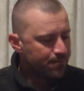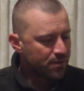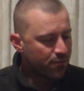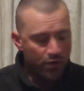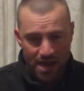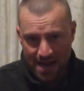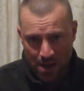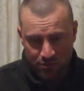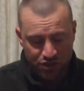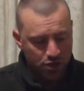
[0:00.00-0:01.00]
48
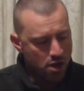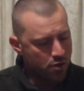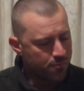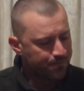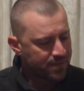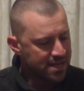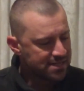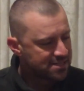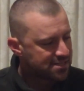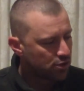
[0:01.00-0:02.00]
hours ago,
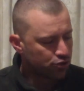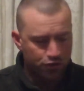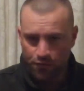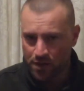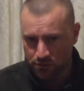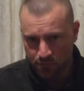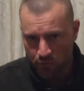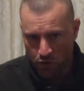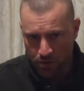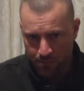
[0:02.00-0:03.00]
it's still on
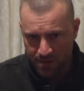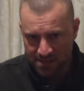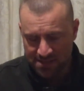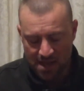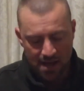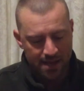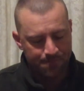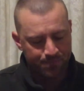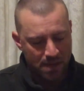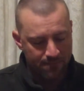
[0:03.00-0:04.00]
2,400 PSI.
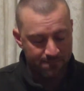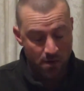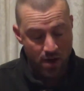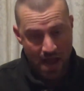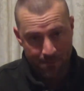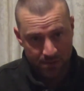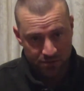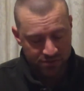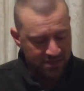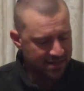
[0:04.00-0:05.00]
I'm very happy
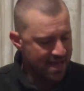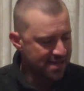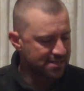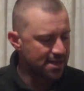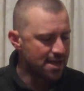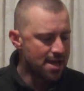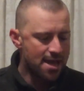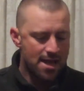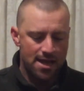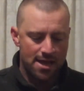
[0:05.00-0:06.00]
to see that.
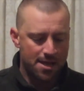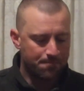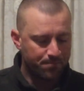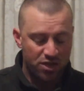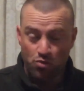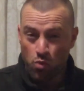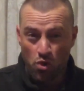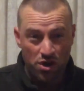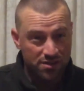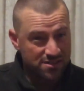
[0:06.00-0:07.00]
It
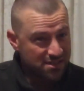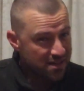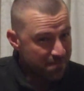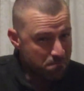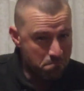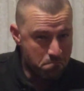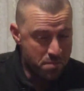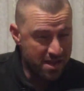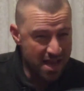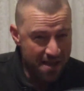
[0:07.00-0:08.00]
weren't a
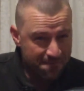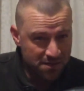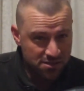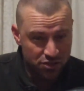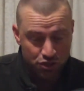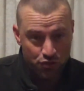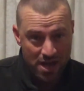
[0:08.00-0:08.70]
big effort to